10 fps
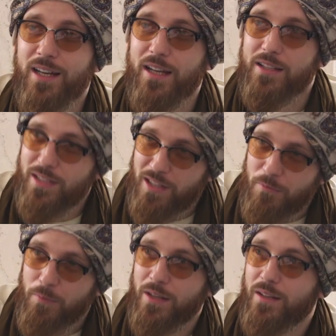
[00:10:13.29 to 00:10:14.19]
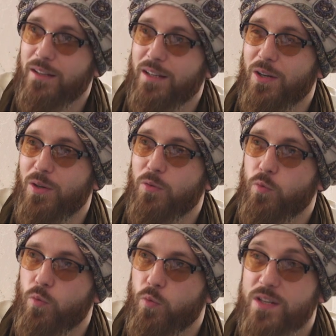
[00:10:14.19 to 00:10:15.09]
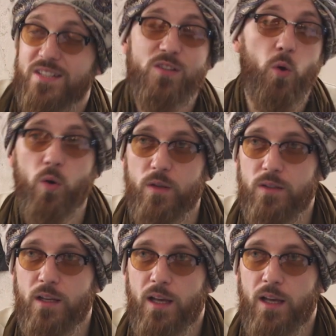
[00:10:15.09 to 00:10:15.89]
and they say they've been, you know, restored.